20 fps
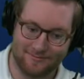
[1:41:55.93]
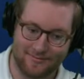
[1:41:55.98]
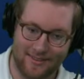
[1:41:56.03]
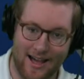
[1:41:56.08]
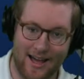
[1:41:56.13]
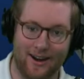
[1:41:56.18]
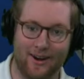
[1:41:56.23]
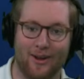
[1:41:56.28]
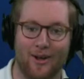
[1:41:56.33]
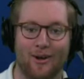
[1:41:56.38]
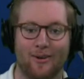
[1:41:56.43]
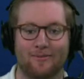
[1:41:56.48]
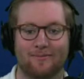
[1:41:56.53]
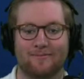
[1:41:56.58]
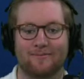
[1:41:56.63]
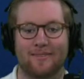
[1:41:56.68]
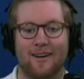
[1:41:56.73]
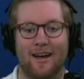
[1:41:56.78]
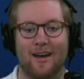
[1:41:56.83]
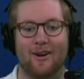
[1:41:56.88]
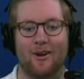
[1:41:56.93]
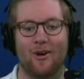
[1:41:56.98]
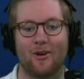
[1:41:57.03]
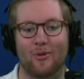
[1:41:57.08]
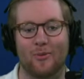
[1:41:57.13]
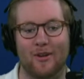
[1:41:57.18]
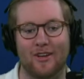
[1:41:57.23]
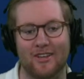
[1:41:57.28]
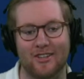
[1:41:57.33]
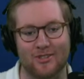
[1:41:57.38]
I don't know. Do
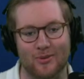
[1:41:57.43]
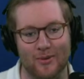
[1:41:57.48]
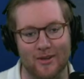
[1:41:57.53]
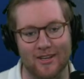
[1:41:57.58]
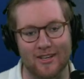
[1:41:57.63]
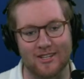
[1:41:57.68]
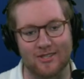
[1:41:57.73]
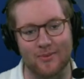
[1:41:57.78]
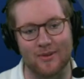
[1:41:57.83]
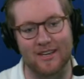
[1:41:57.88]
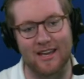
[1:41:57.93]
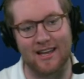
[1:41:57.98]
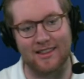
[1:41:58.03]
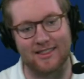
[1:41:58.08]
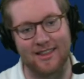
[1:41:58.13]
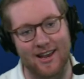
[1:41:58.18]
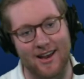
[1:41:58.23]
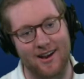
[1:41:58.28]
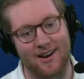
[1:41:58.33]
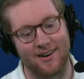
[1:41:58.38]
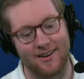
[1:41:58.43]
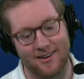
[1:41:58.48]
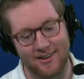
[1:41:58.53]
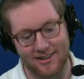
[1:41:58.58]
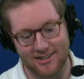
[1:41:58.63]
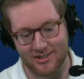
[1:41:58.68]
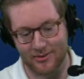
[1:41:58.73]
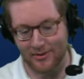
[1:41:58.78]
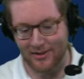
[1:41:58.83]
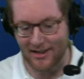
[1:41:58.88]
we get there?
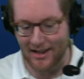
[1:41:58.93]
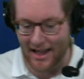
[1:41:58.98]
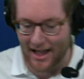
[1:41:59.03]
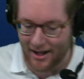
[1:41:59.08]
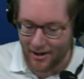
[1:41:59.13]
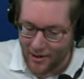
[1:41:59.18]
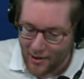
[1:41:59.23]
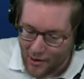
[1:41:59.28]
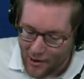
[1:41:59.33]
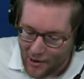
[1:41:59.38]
Do we get